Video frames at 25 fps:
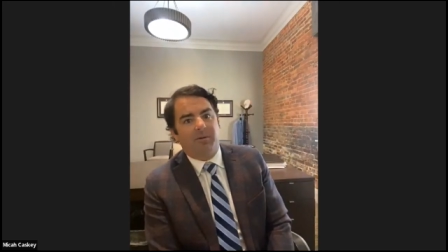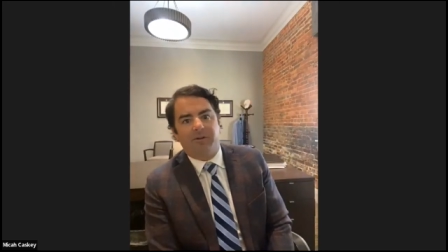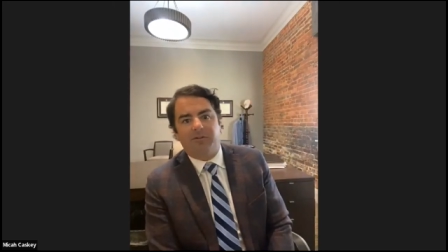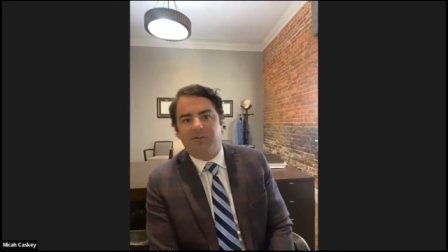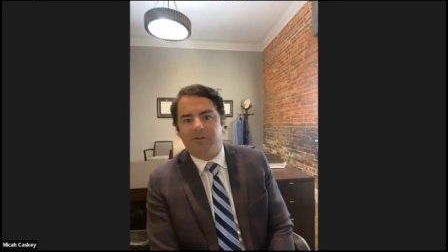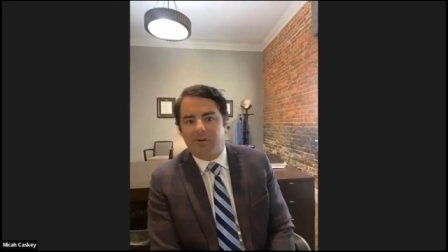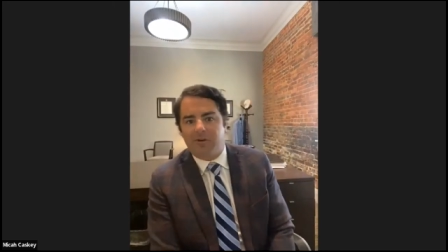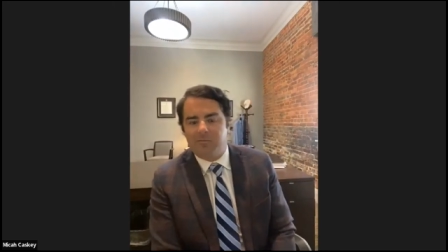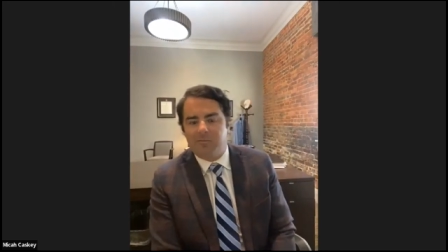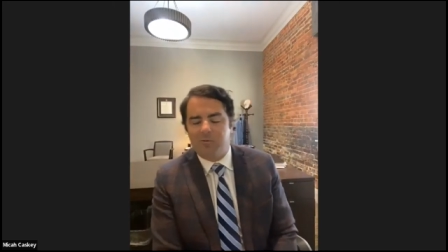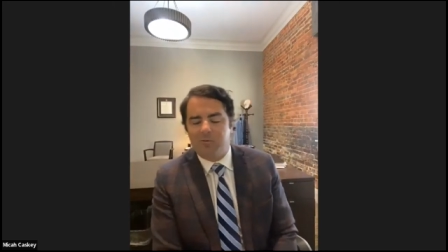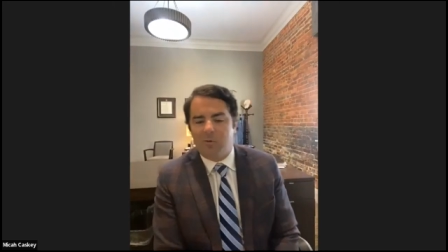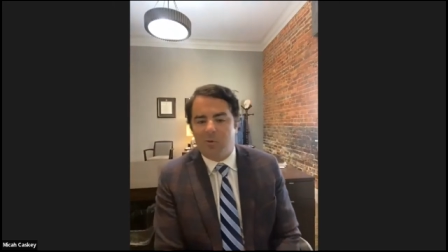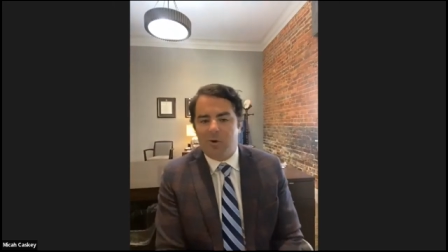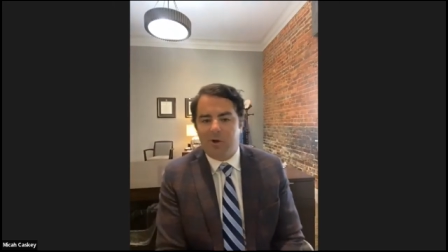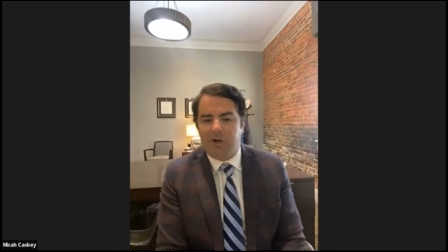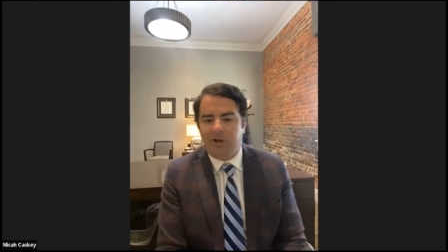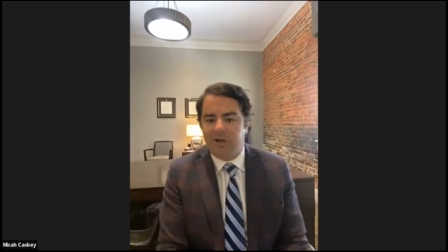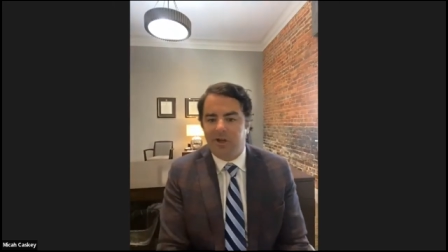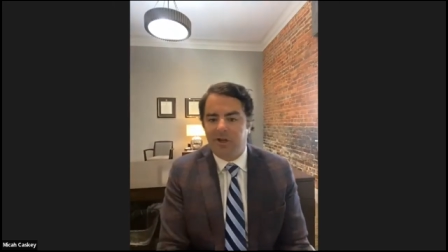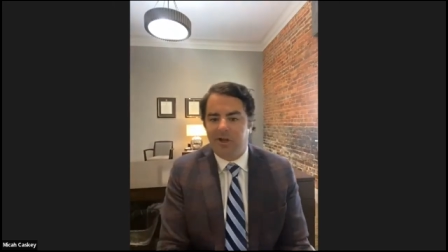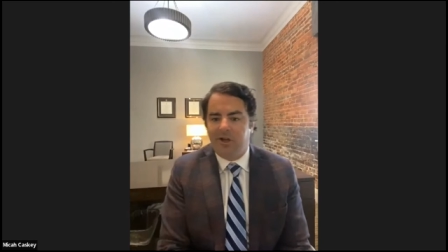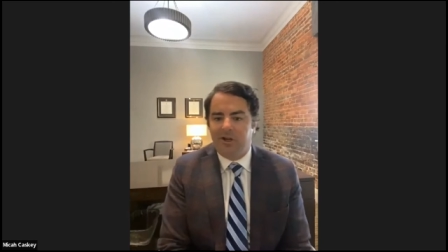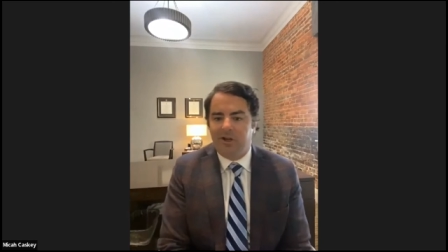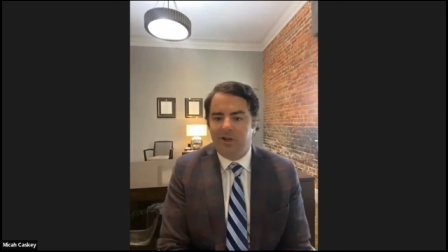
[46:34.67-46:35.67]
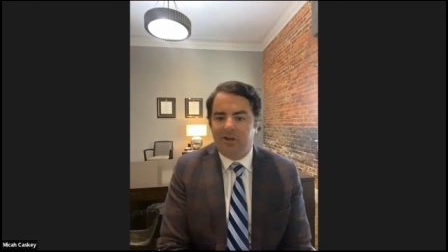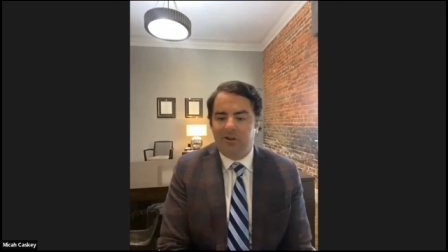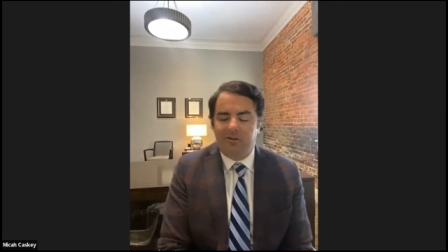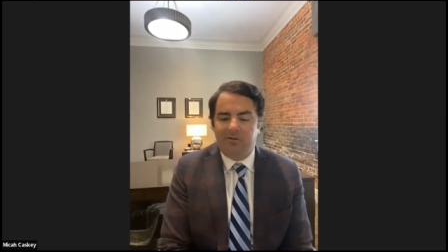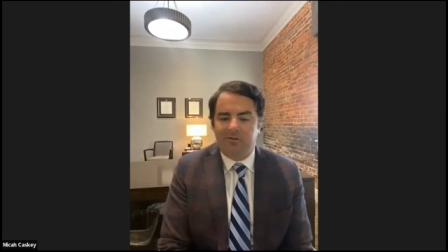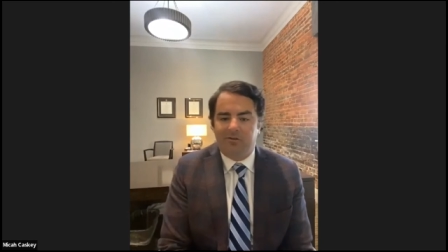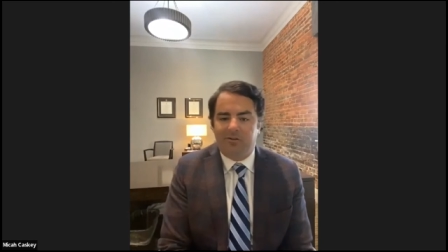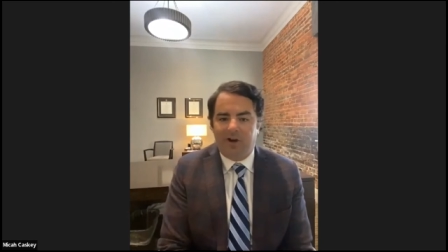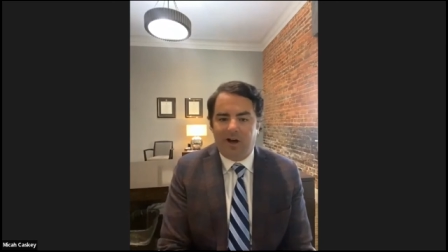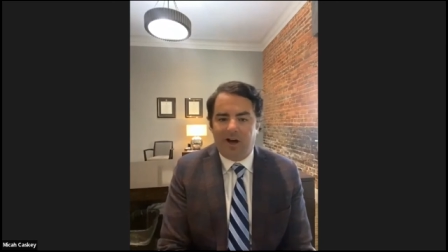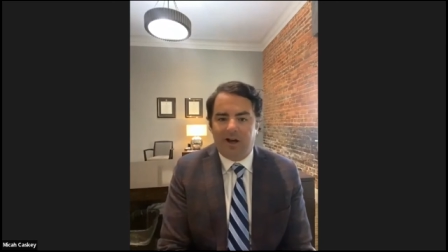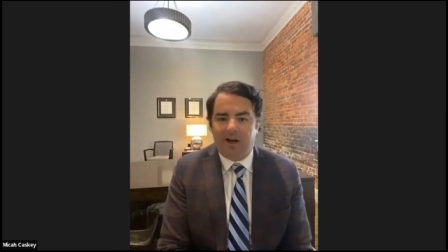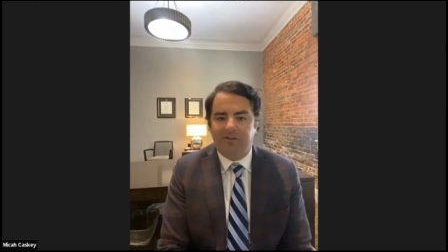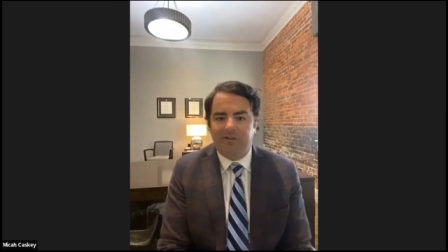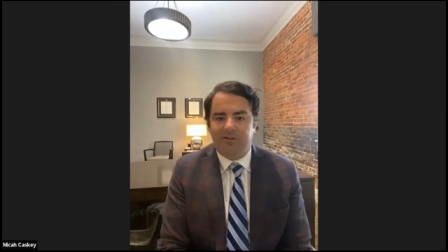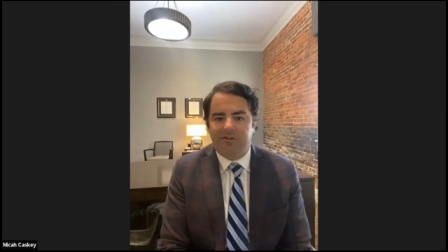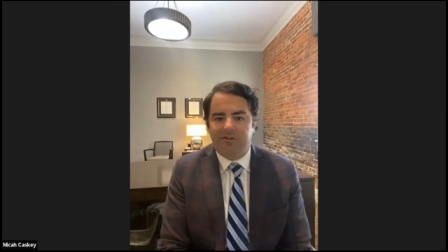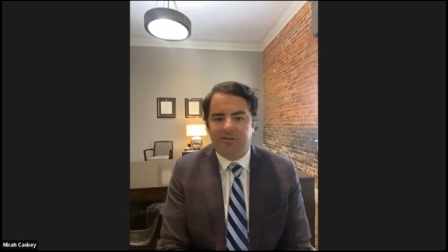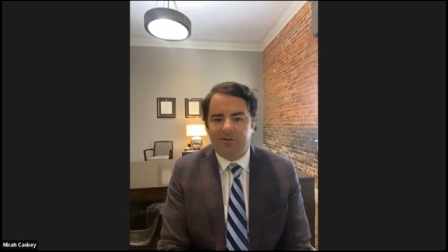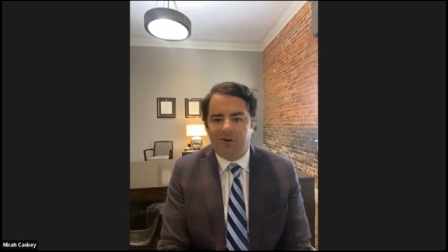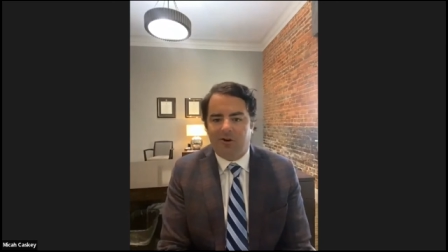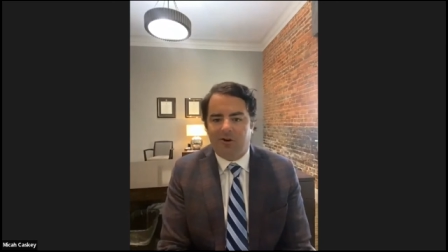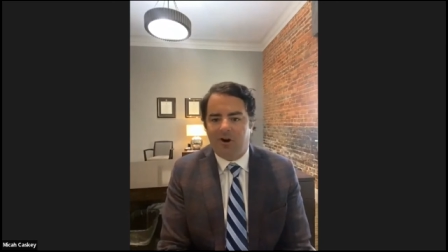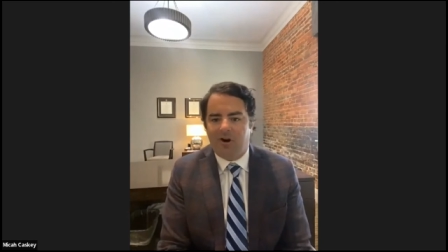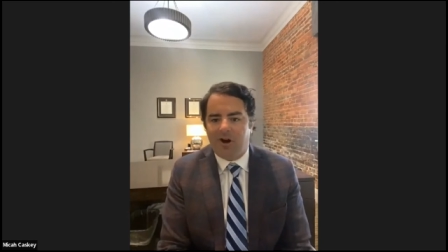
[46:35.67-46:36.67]
At some point, you've got to
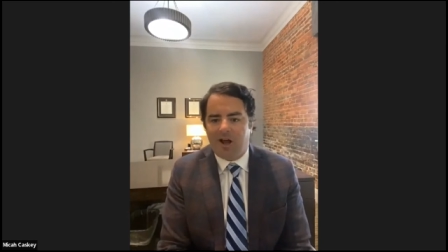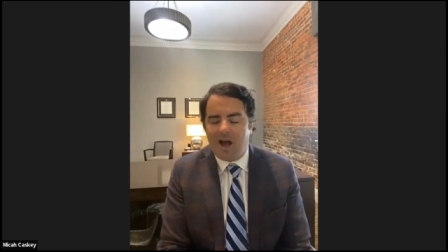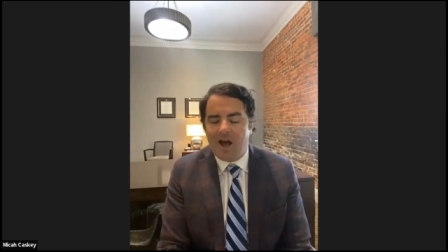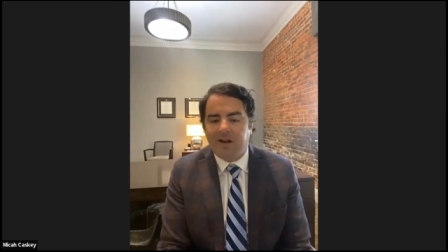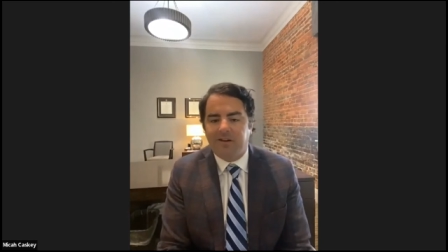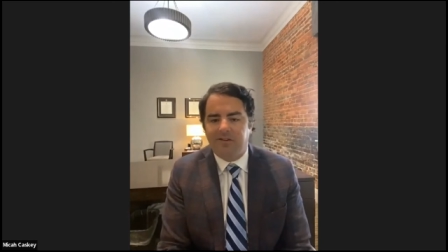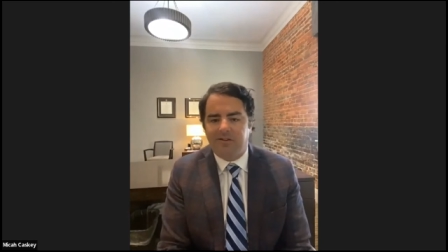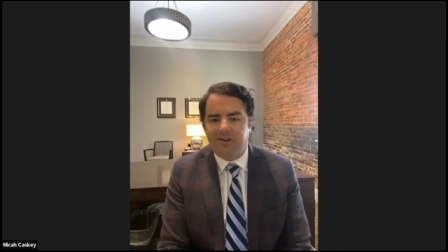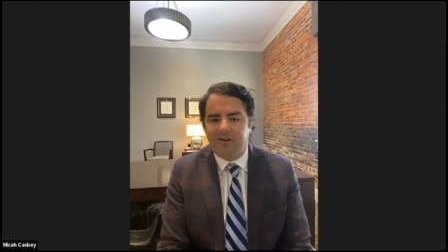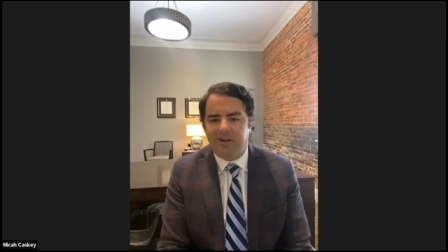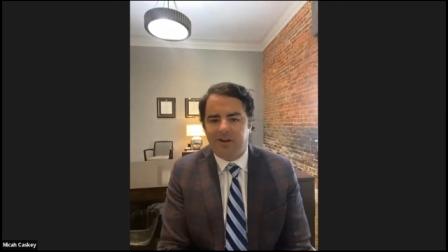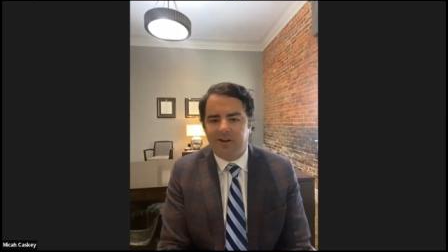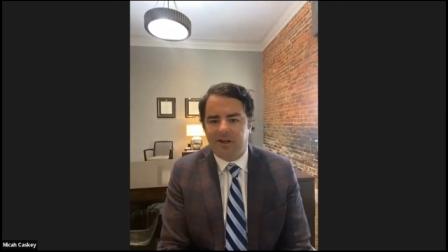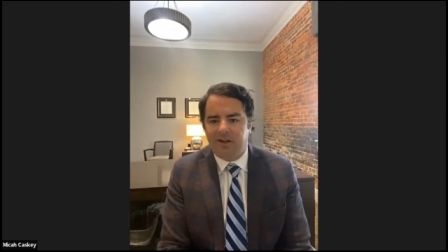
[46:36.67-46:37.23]
start acting